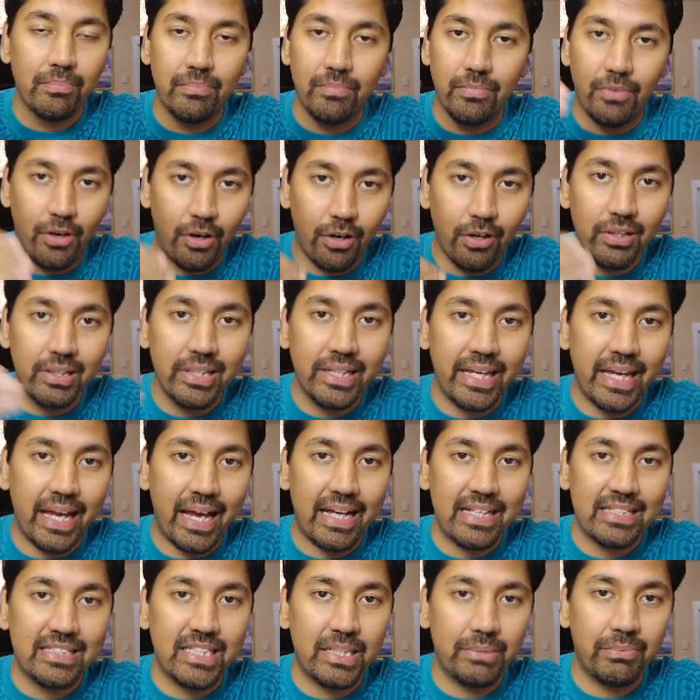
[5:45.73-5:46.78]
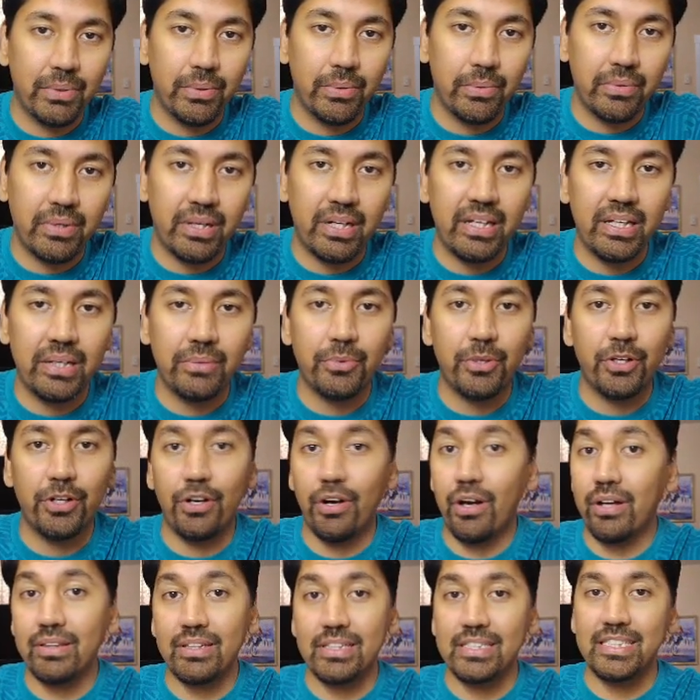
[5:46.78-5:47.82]
all the ads that we were running were
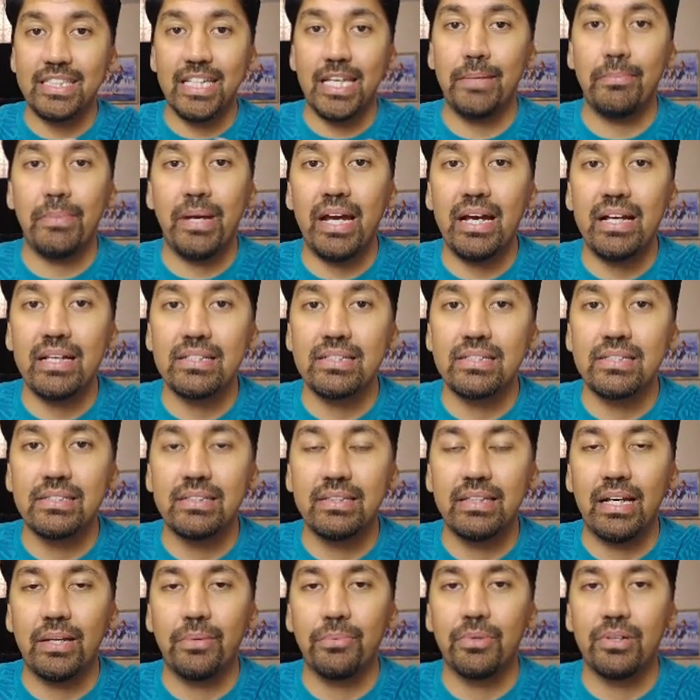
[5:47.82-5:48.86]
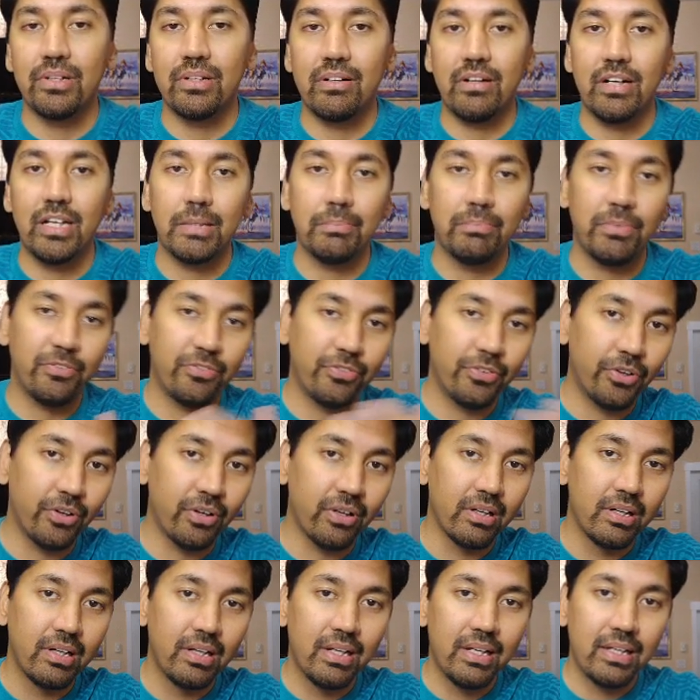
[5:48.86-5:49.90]
not the same ads that were running
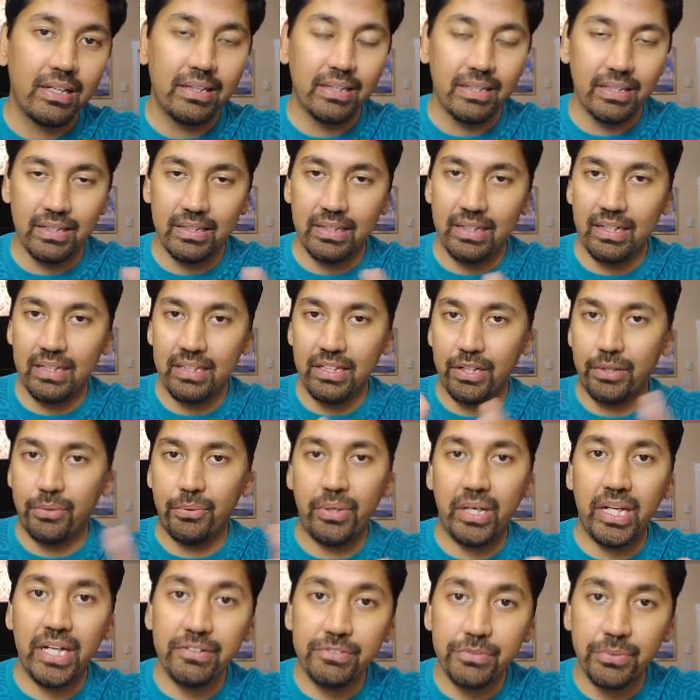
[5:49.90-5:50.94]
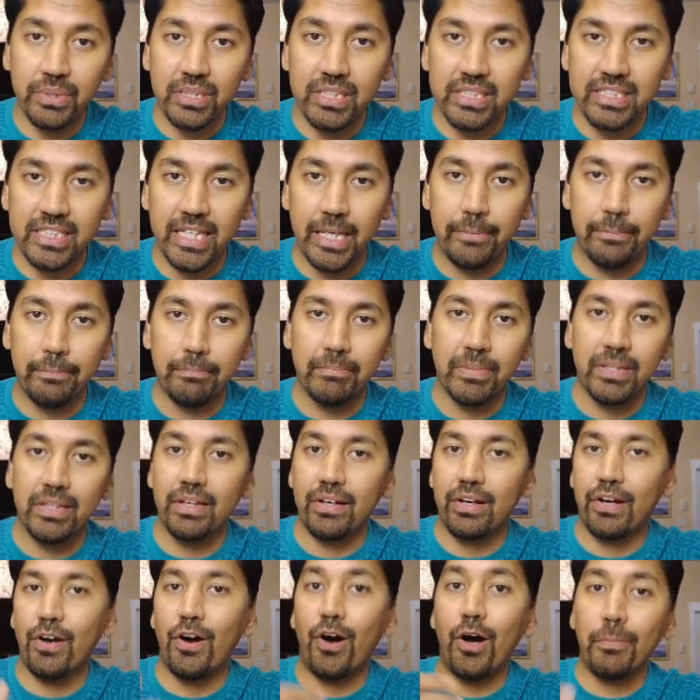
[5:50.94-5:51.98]
before. The creatives were the same, but the
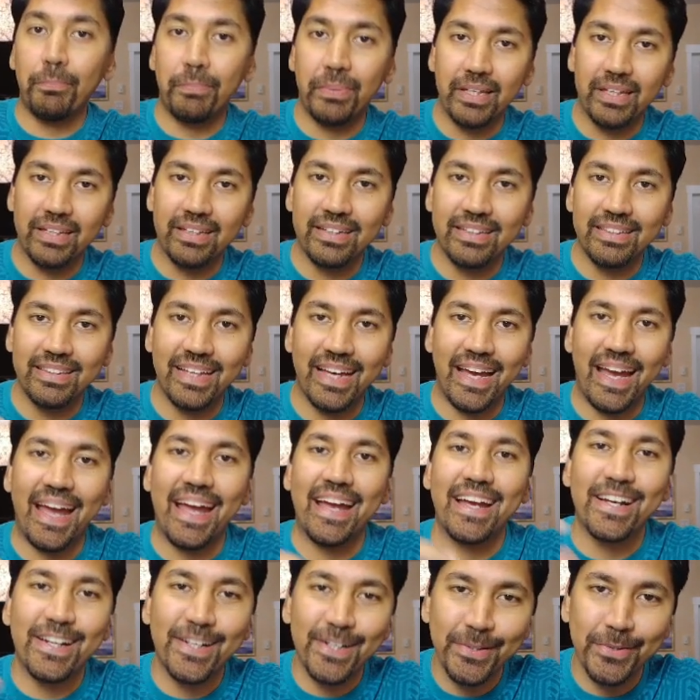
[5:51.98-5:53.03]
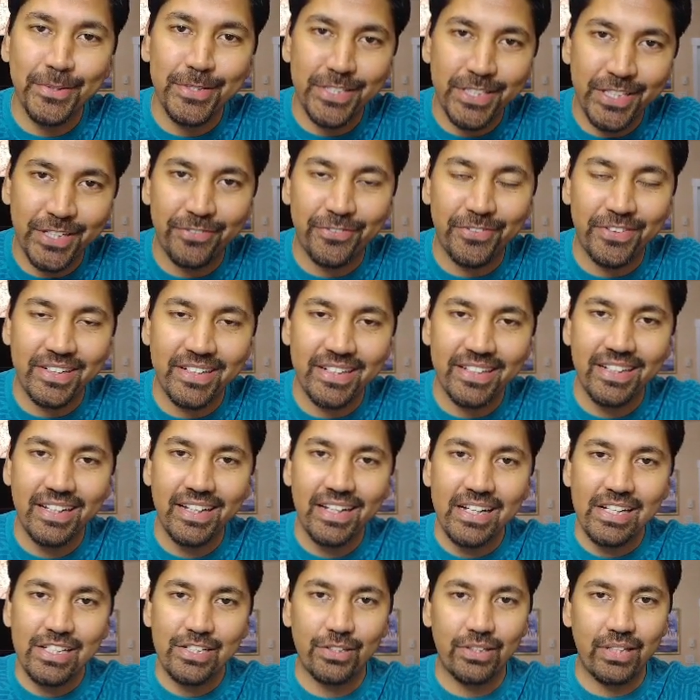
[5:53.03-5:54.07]
copy, the angle was different.
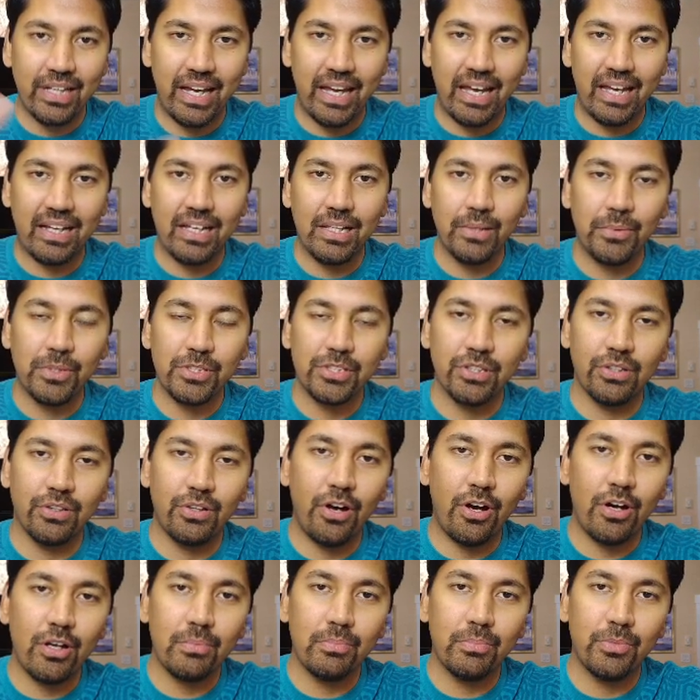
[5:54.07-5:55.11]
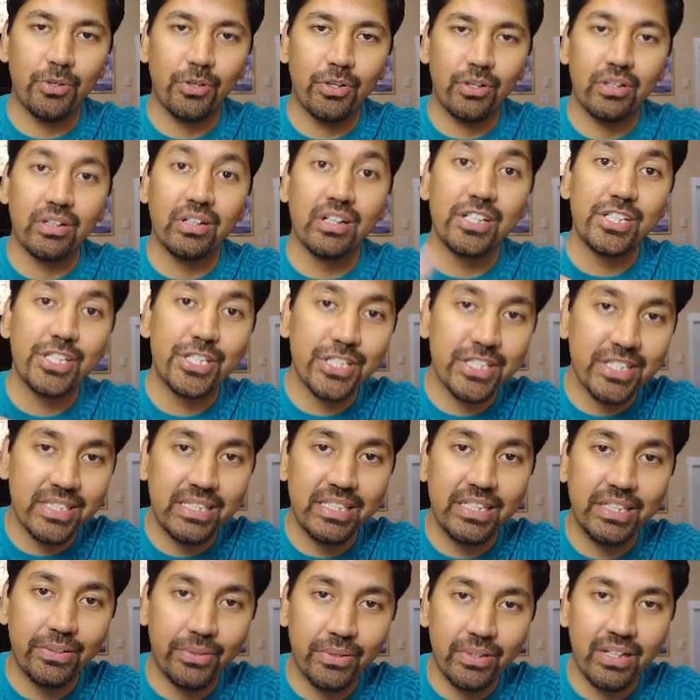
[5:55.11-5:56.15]
So the angle was a lot more
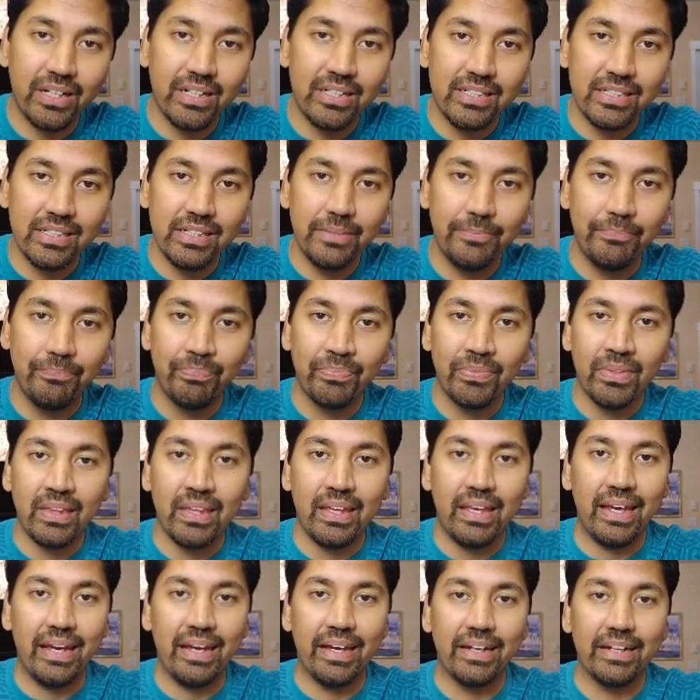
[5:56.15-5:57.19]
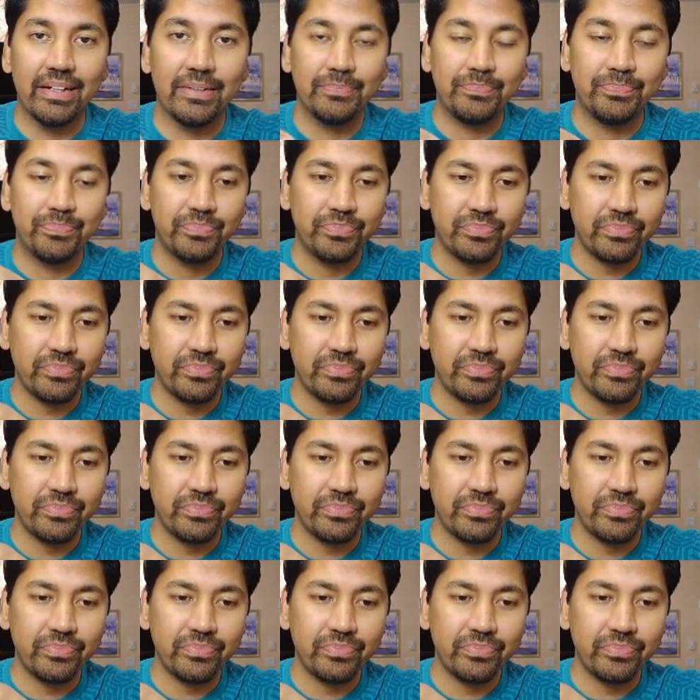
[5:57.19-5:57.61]
urgency oriented, and